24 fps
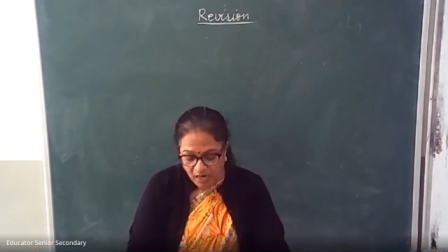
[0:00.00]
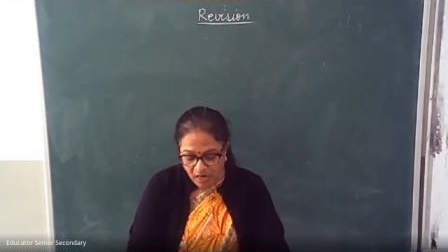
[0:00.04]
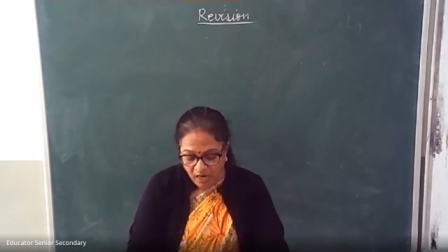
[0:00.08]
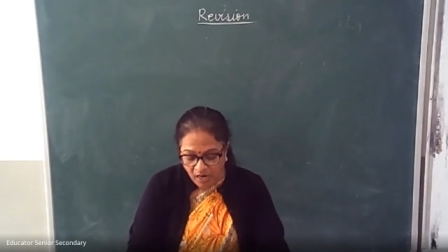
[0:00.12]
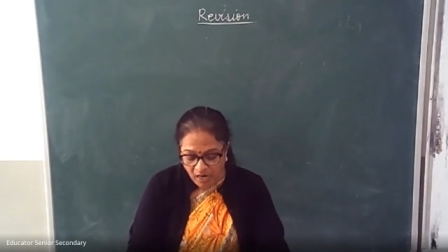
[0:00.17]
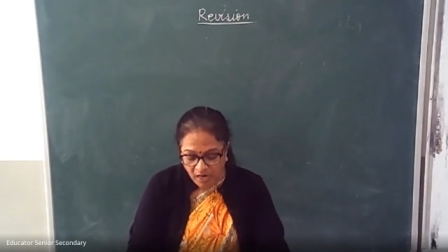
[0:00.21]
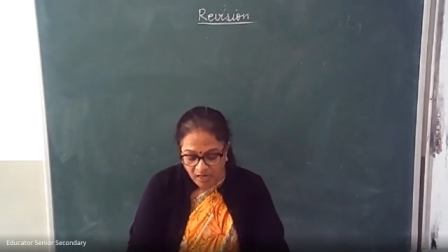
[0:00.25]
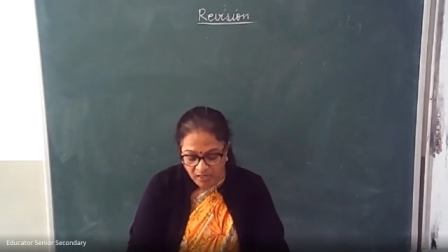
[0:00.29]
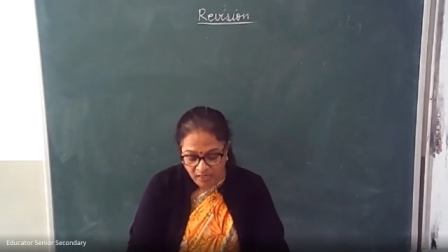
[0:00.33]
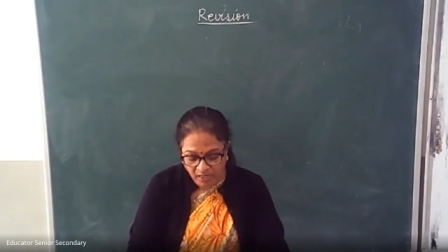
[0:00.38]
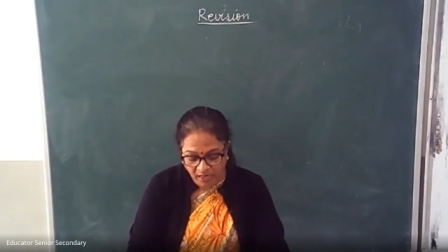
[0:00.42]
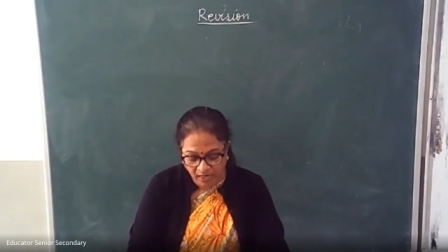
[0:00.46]

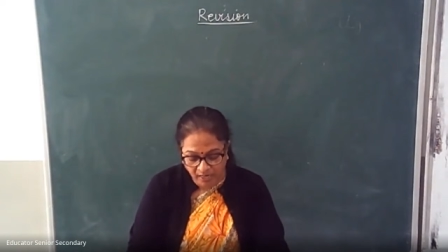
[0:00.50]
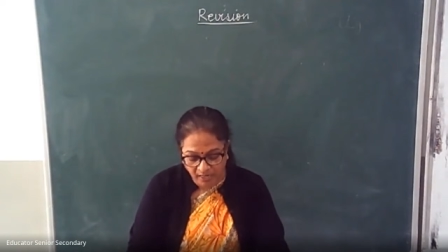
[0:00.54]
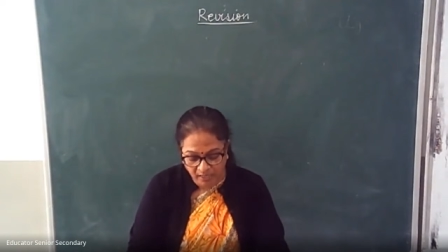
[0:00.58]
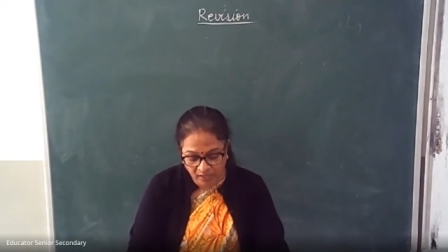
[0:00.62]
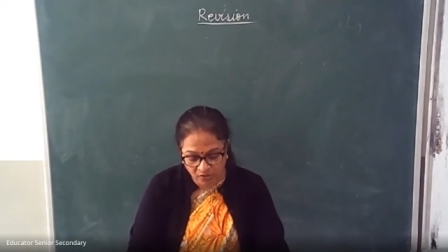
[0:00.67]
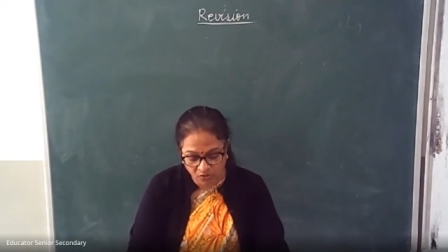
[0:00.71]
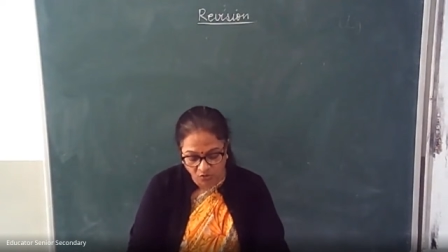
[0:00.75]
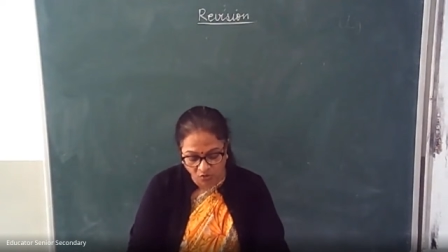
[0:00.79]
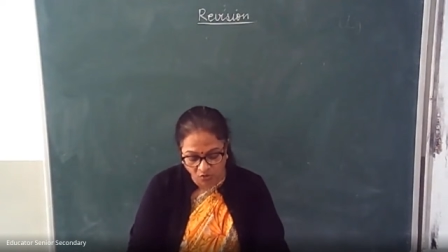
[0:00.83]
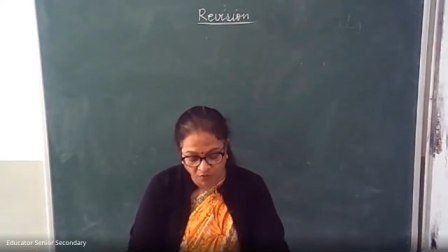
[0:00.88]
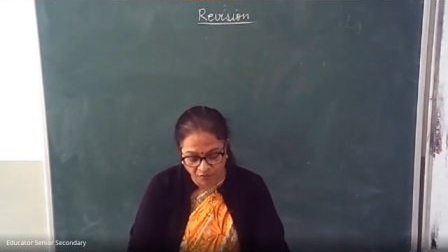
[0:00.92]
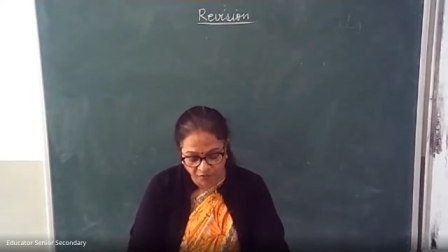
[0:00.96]
hour
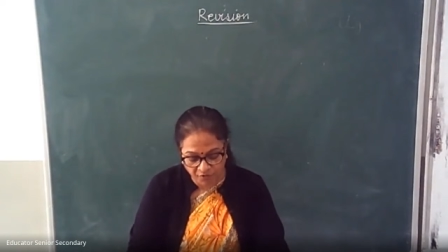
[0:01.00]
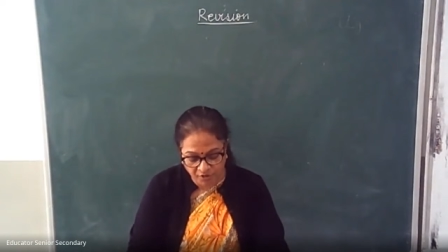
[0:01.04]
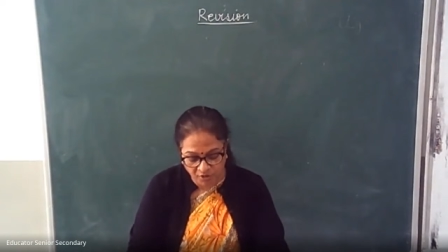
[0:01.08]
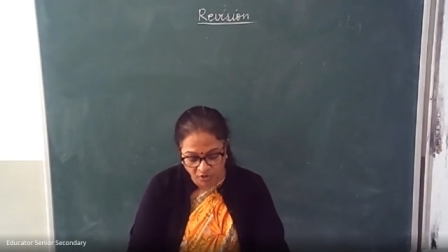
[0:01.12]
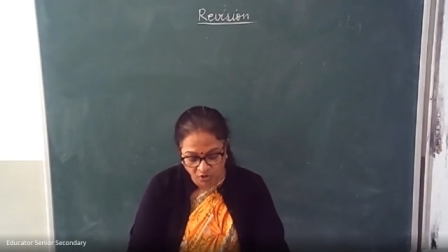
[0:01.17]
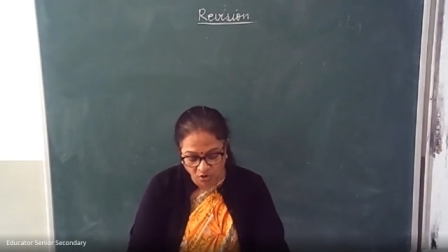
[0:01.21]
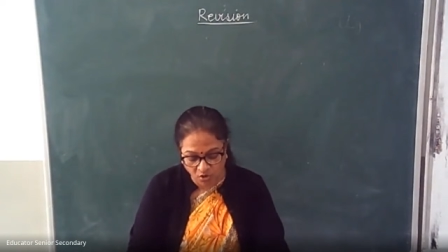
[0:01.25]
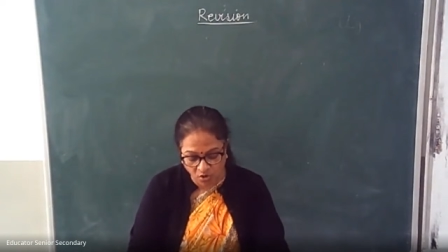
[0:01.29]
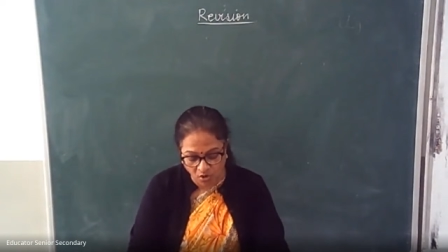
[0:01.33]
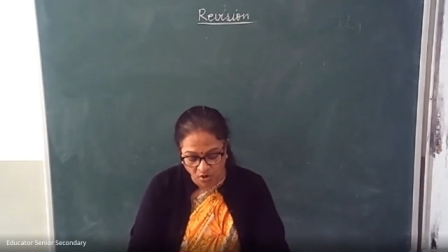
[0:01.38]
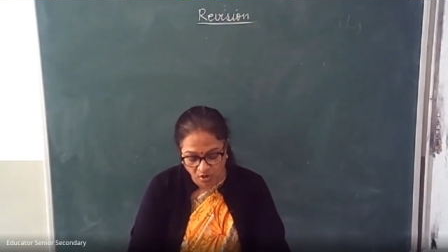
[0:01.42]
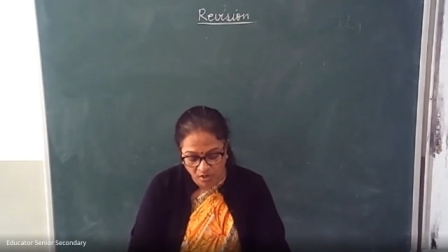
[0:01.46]
hand of a
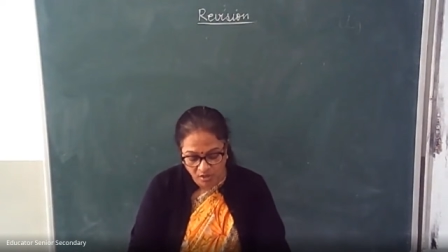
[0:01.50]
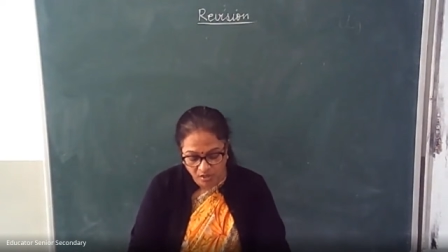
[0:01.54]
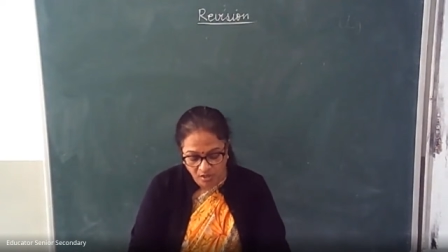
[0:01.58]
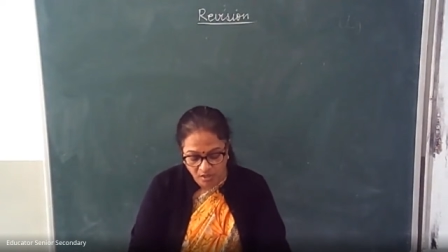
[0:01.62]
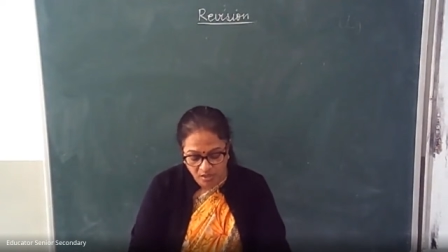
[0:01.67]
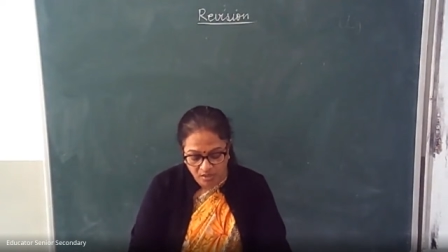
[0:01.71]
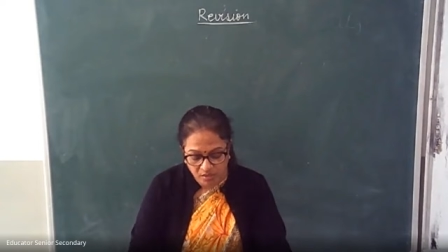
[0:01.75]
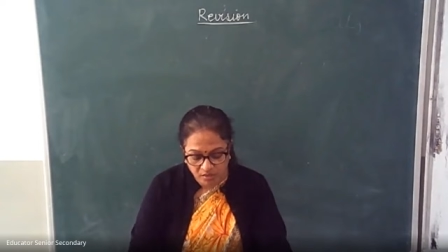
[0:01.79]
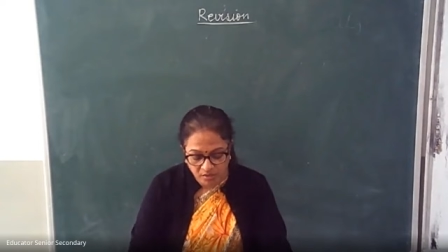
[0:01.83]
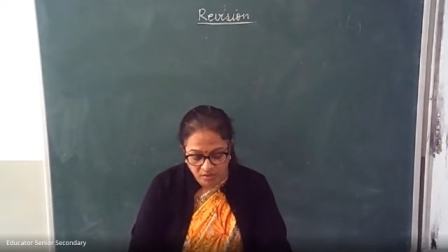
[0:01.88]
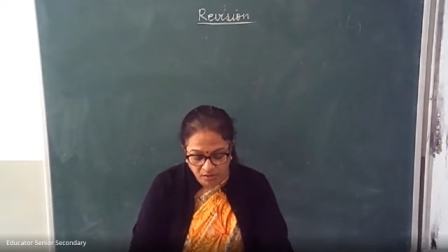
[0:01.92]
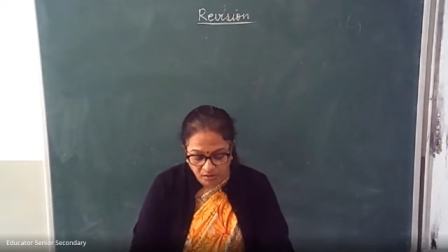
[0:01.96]
clock